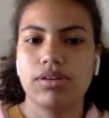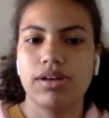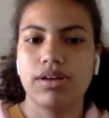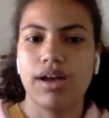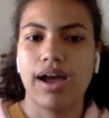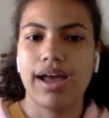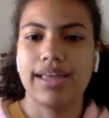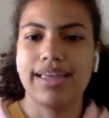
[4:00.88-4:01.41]

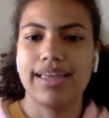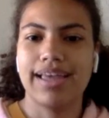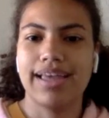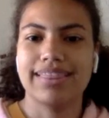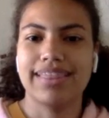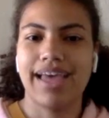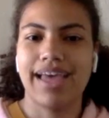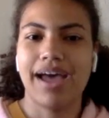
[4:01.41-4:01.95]
i get
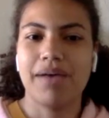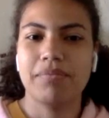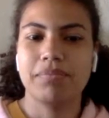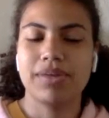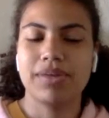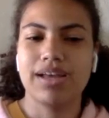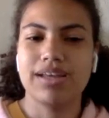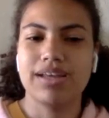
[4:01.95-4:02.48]
that
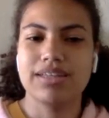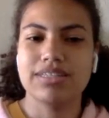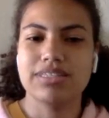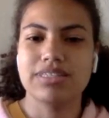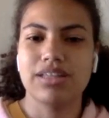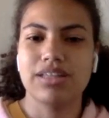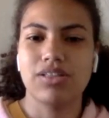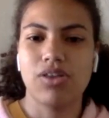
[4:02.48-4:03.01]
because
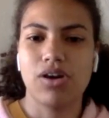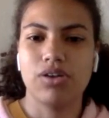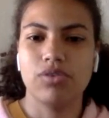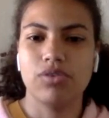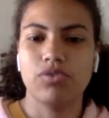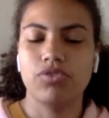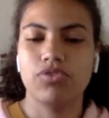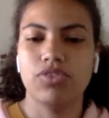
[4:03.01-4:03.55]
a lot
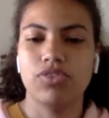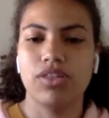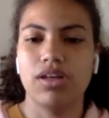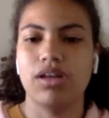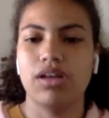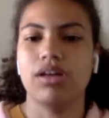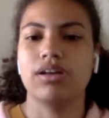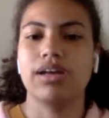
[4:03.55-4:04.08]
of
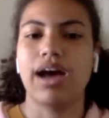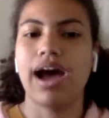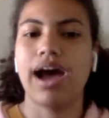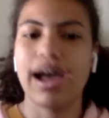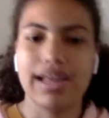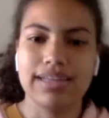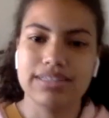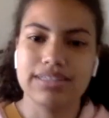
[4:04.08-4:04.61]
the
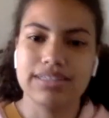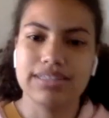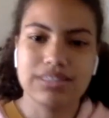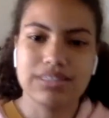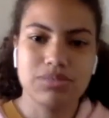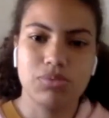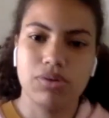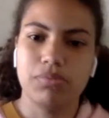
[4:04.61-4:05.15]
guys
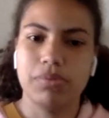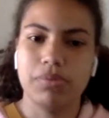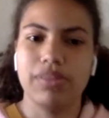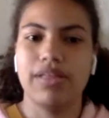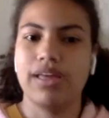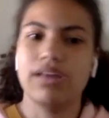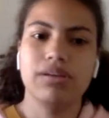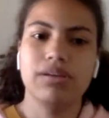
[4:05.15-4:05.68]
would be
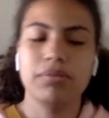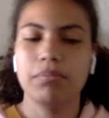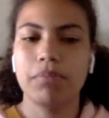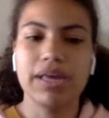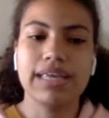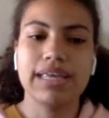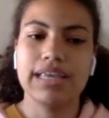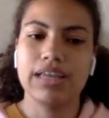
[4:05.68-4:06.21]
like
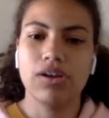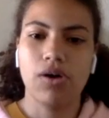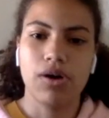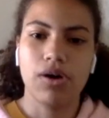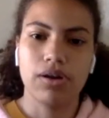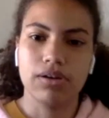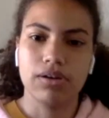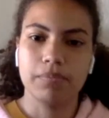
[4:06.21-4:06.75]
picking
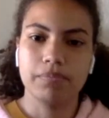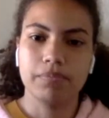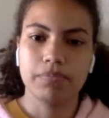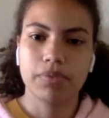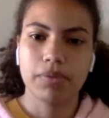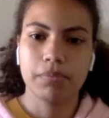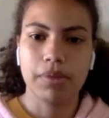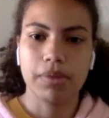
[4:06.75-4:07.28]
on
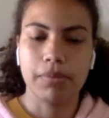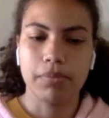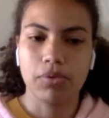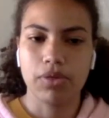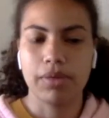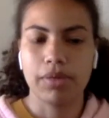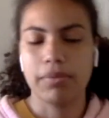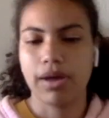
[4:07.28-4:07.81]
people
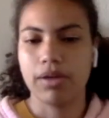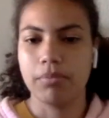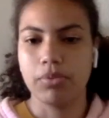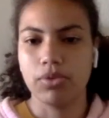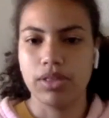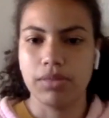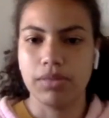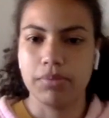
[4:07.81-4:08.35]
like kind of
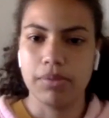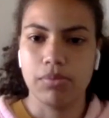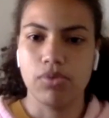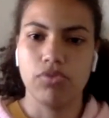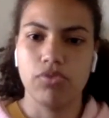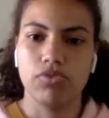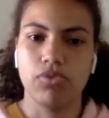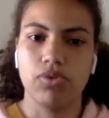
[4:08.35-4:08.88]
bullying
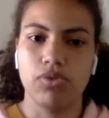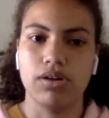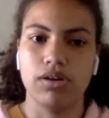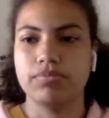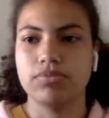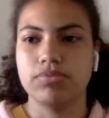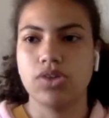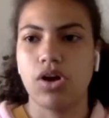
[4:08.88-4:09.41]
people for
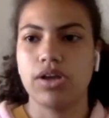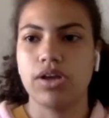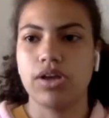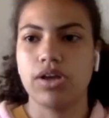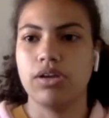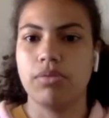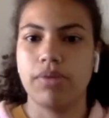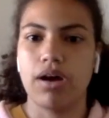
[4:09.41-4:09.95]

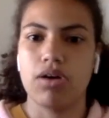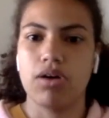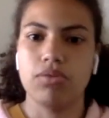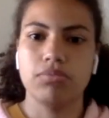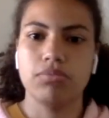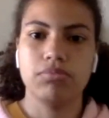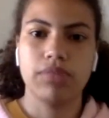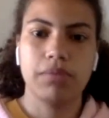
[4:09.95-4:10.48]
talking
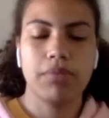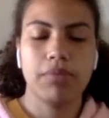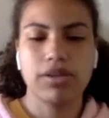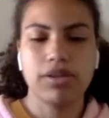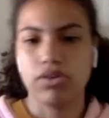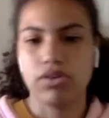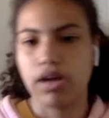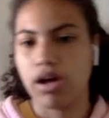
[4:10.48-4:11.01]
about like
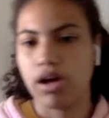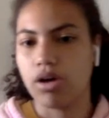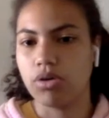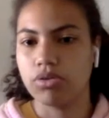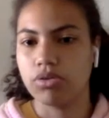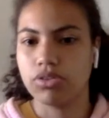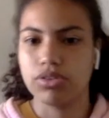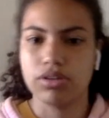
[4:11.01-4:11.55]
mental
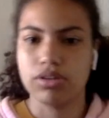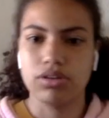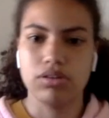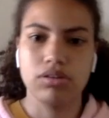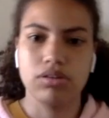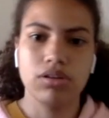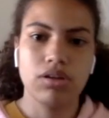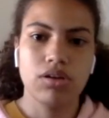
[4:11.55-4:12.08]
health
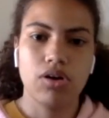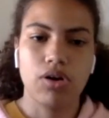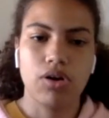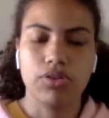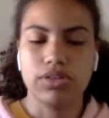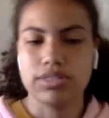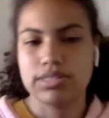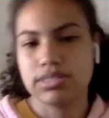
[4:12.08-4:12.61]
and
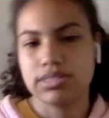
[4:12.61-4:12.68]
all this